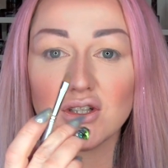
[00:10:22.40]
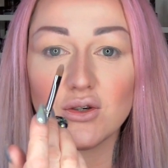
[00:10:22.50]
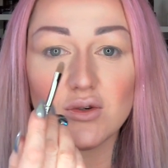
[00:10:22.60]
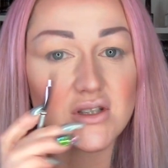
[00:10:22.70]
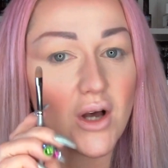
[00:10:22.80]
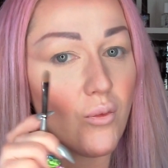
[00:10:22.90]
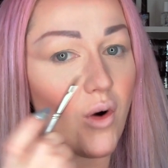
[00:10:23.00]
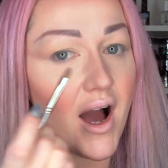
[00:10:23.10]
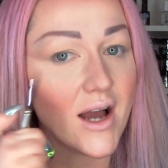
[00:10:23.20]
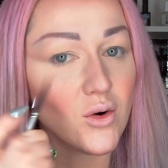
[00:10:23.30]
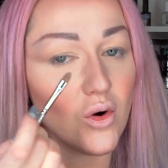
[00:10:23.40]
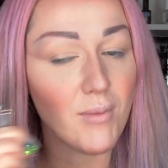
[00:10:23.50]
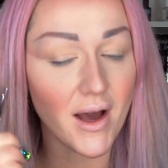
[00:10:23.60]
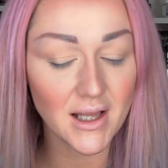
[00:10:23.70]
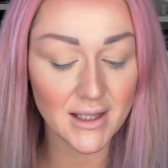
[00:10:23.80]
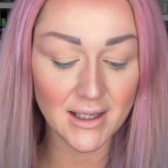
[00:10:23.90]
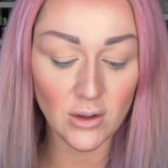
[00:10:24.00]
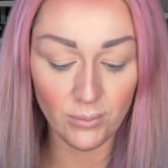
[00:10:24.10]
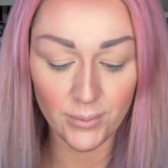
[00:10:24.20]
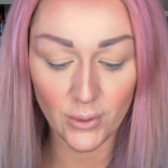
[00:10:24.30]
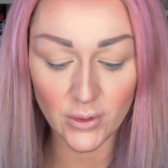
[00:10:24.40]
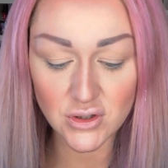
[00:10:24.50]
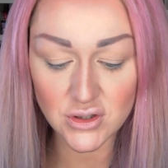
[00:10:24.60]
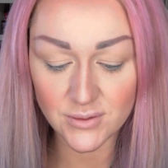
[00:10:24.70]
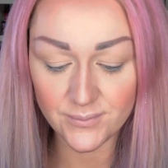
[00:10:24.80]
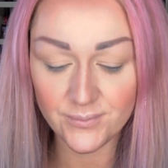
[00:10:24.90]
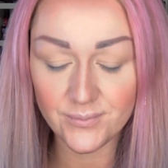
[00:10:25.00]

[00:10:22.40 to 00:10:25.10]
use what I call my clean up brush,